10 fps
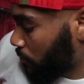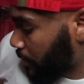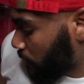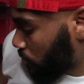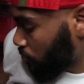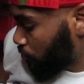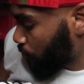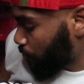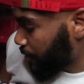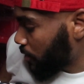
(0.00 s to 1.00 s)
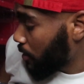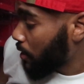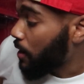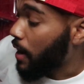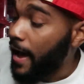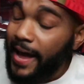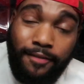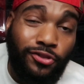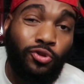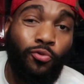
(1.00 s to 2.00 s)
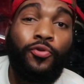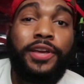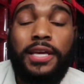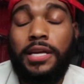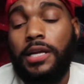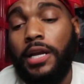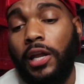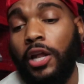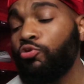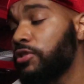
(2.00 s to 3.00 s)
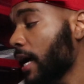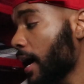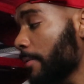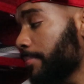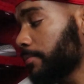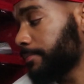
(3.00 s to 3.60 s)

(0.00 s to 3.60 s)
1, 2, 3. I have 3 low top